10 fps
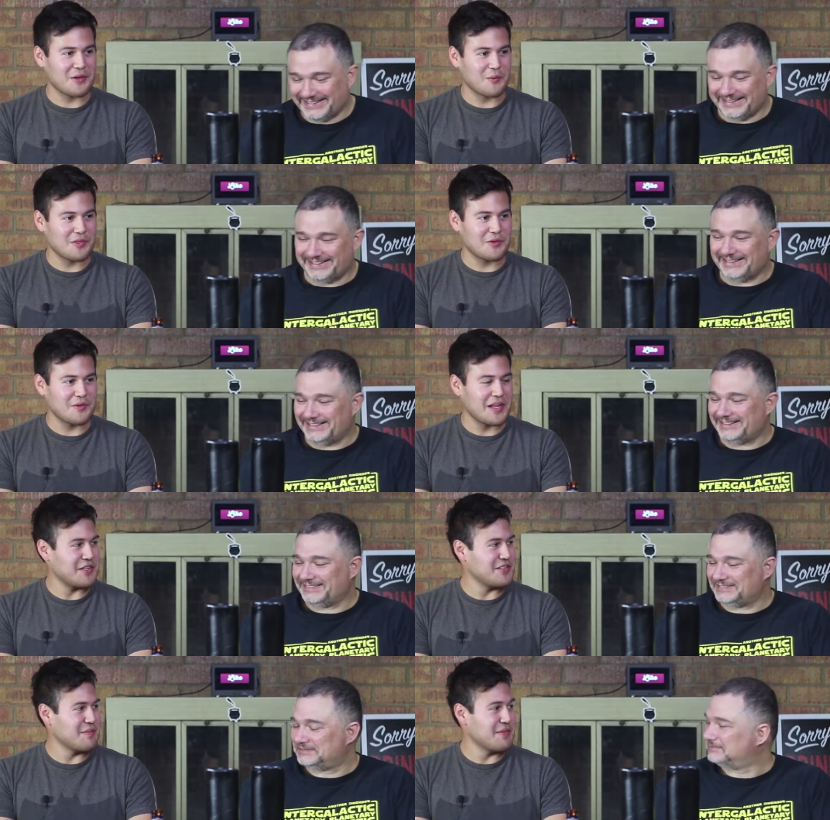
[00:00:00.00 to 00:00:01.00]
Speaker 1: I went through an
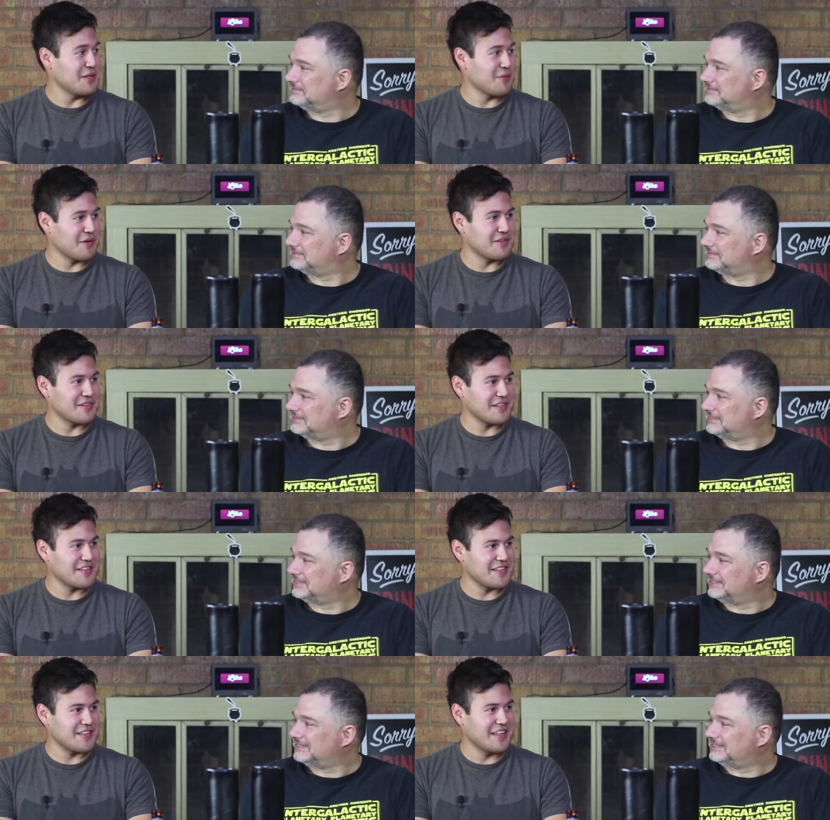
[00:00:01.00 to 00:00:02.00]
HEB once and.
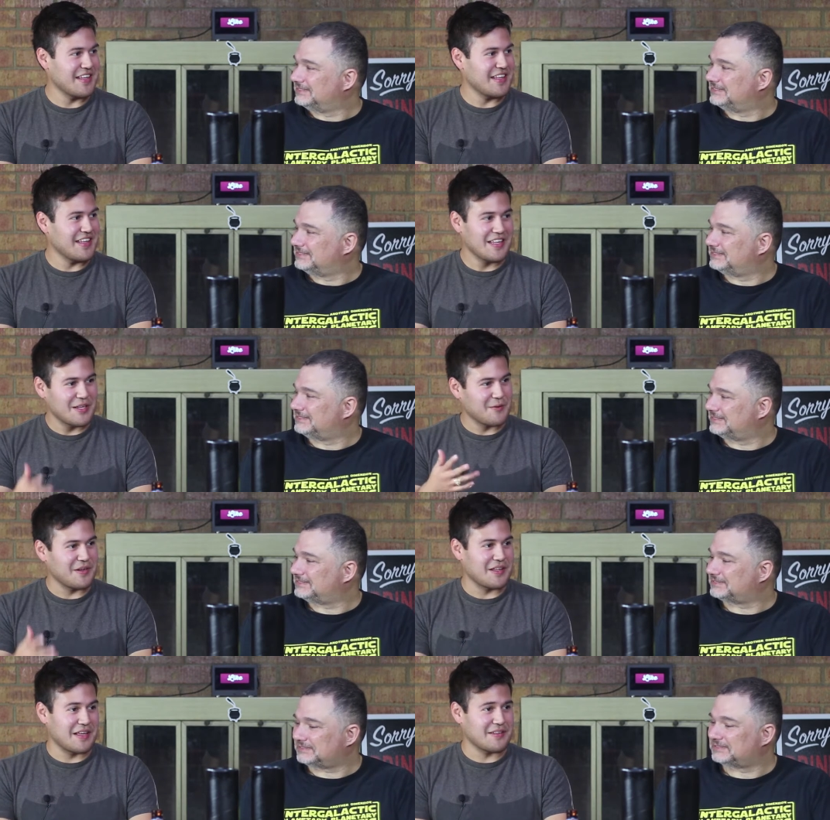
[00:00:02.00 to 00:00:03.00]
Then
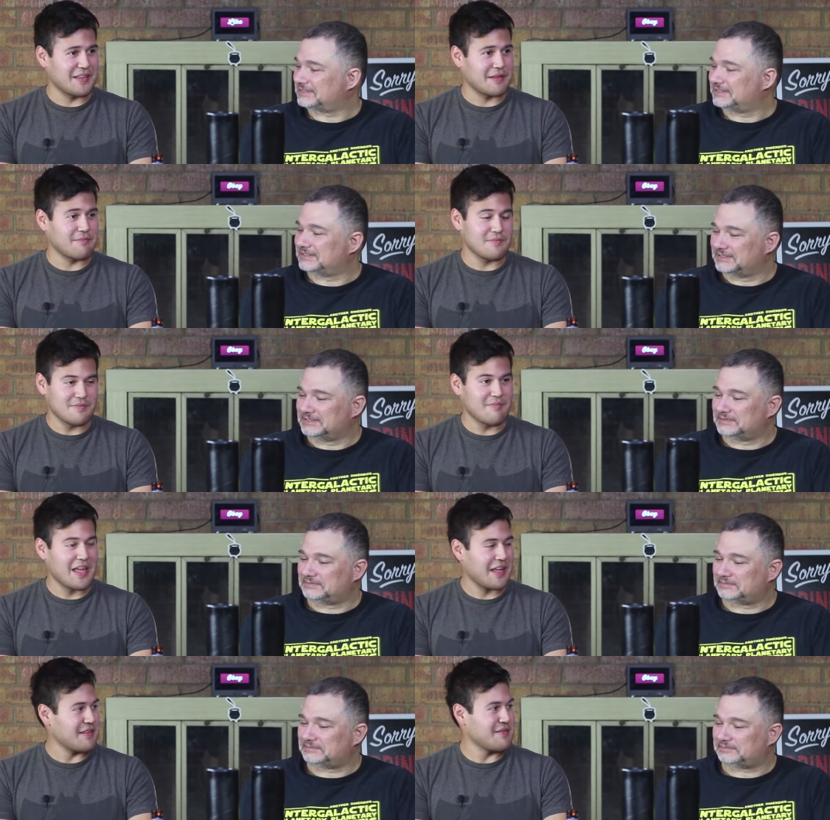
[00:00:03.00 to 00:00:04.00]
realized like
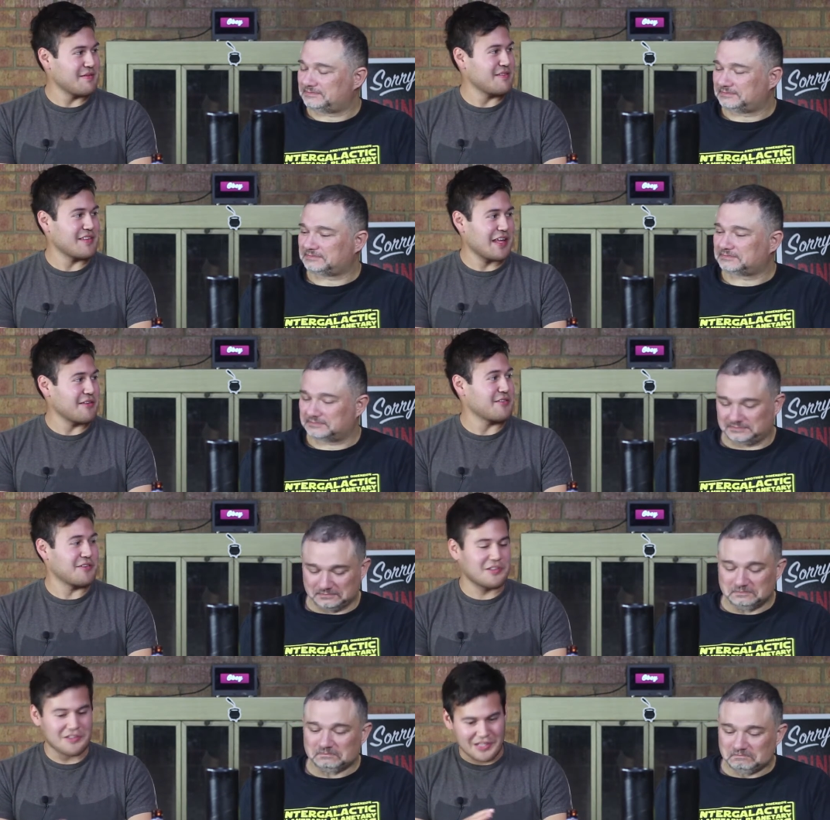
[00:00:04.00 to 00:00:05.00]
man standards
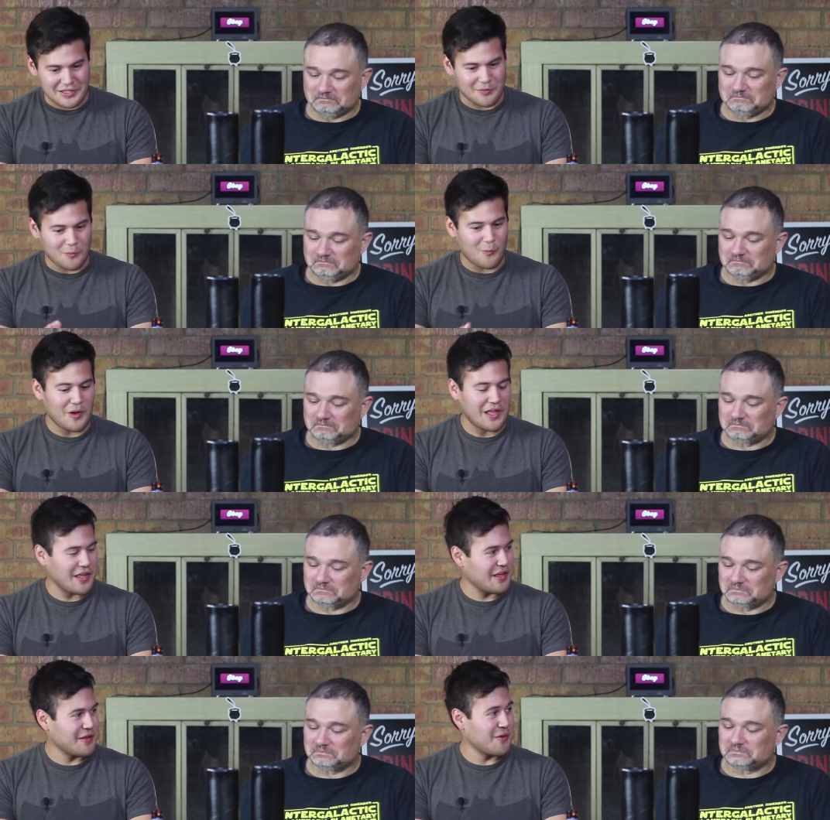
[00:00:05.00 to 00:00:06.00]
are just getting mm-hmm.
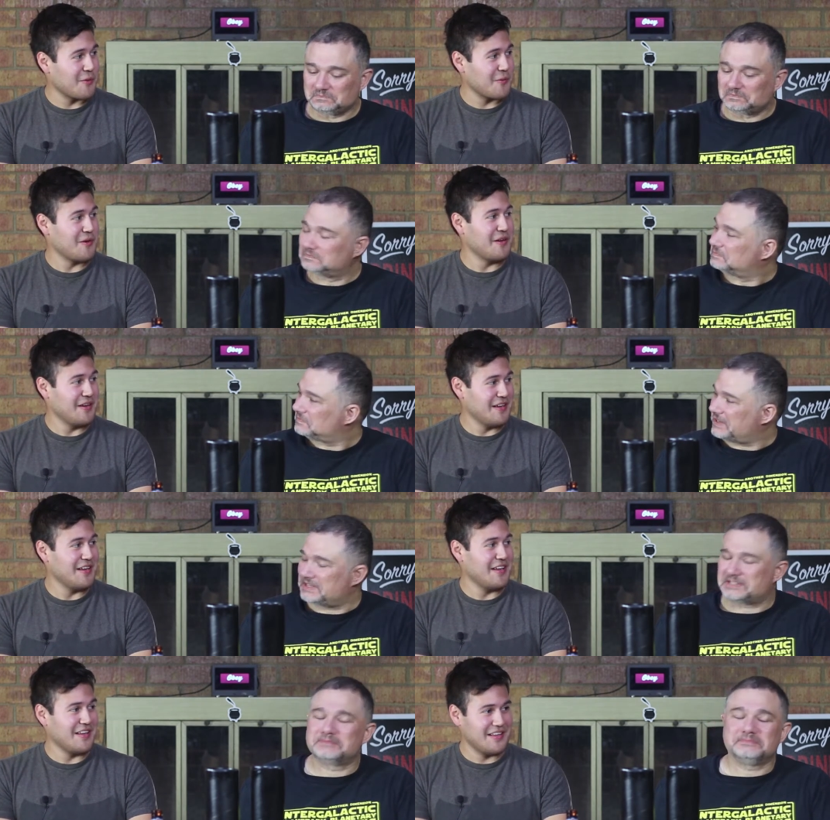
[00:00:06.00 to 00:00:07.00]
way
Speaker 2: lower
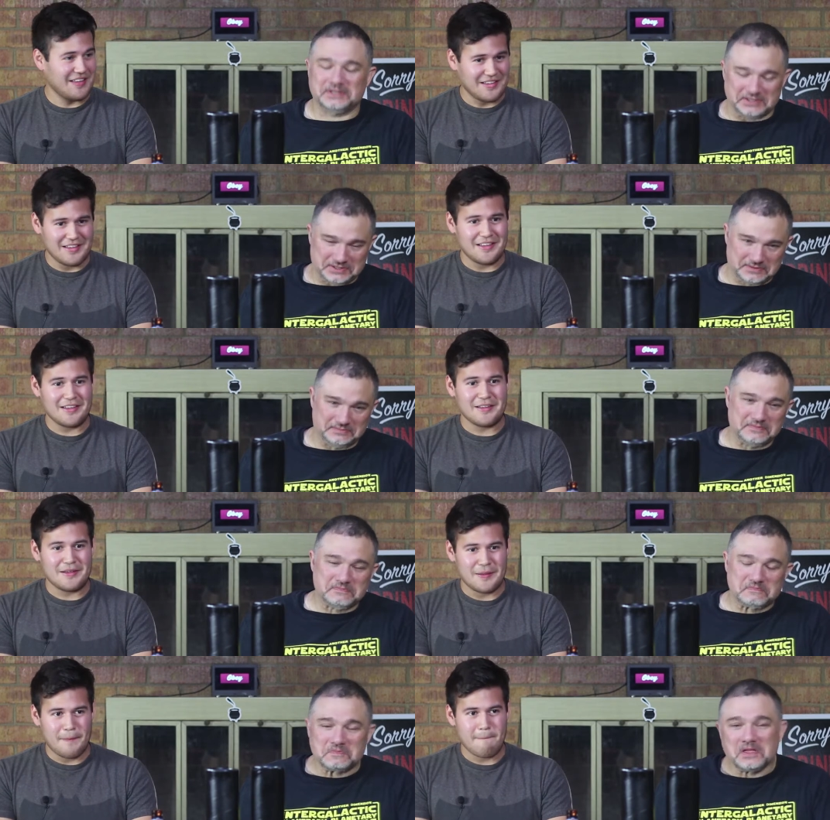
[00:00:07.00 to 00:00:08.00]
yes yes
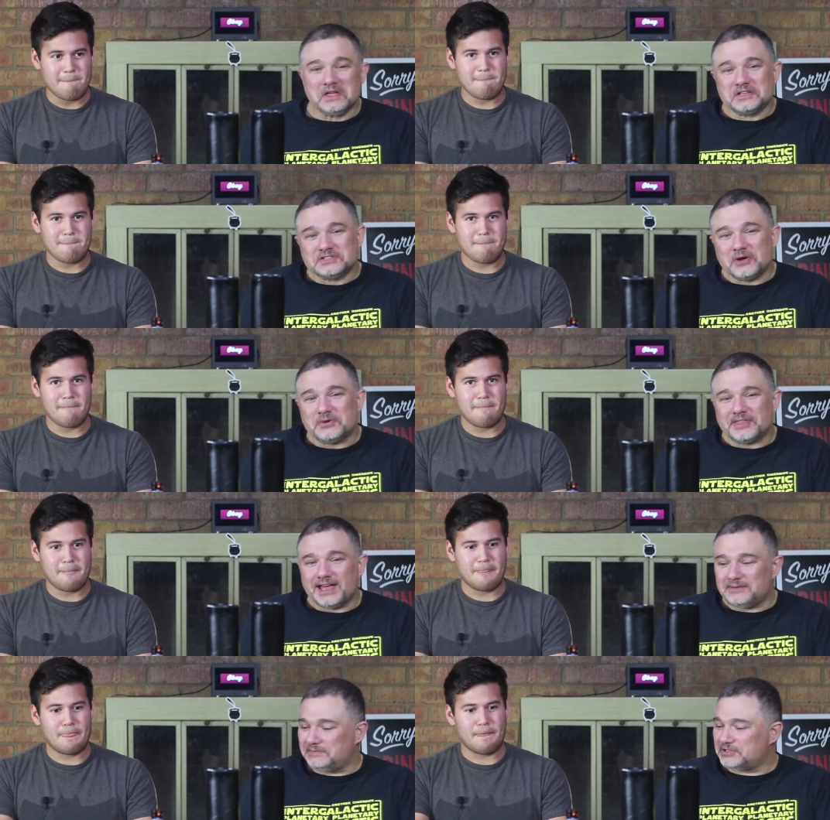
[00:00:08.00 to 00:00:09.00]
so with
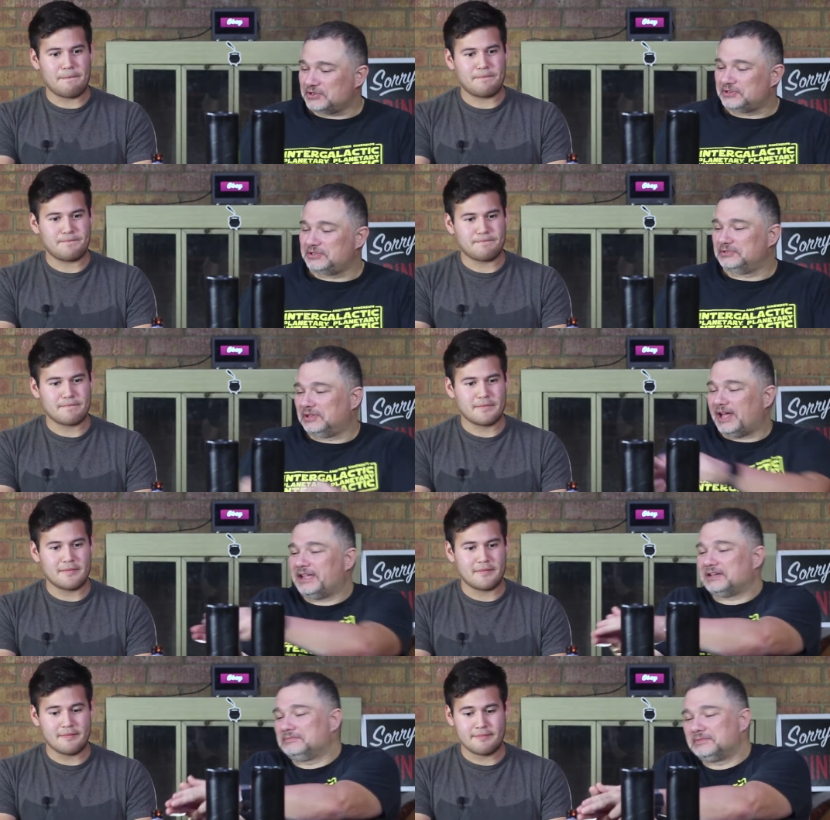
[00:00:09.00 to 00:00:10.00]
that be sure to
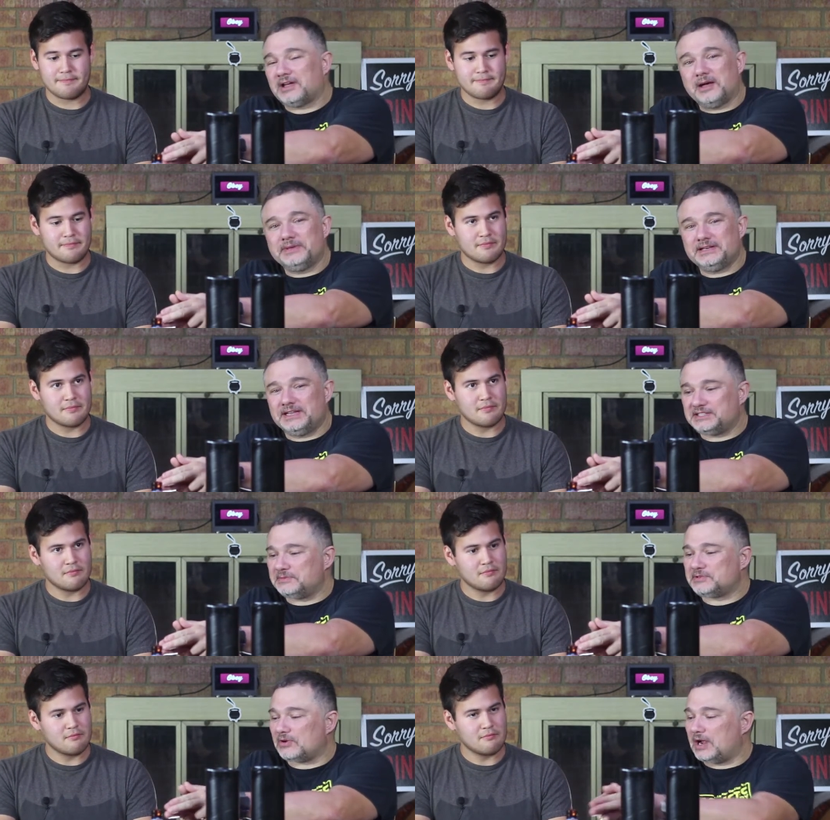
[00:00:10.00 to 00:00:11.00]
like comment and
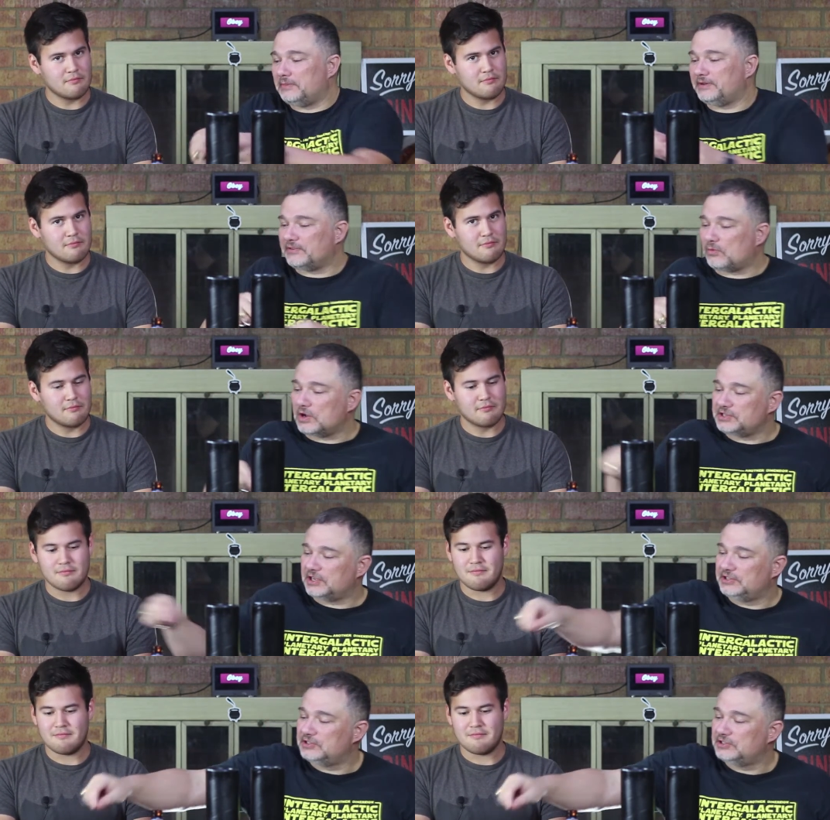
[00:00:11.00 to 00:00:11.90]
subscribe and if you're watching on